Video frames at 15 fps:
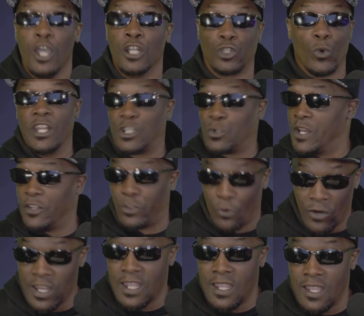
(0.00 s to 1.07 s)

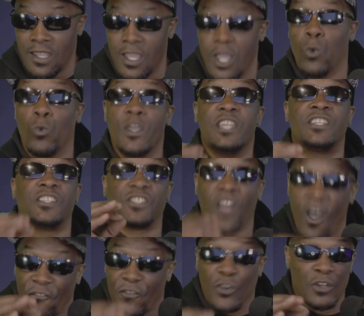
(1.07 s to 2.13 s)
2023, we
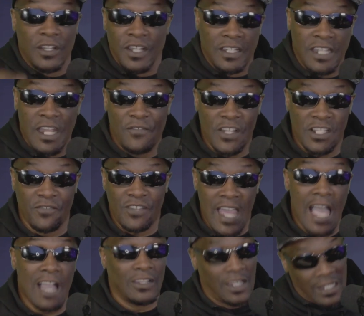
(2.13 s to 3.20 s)
suffered in the defensive
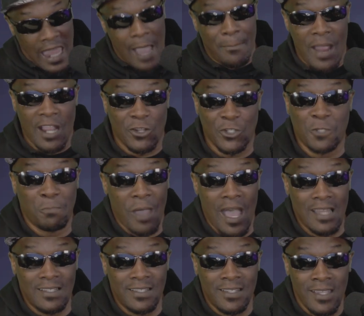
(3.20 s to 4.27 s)
tackle and linebacker
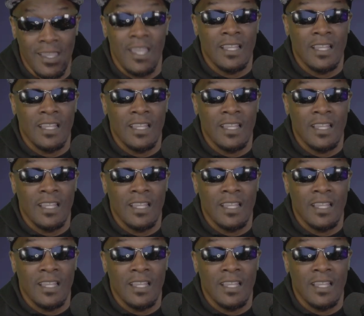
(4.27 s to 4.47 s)
spots.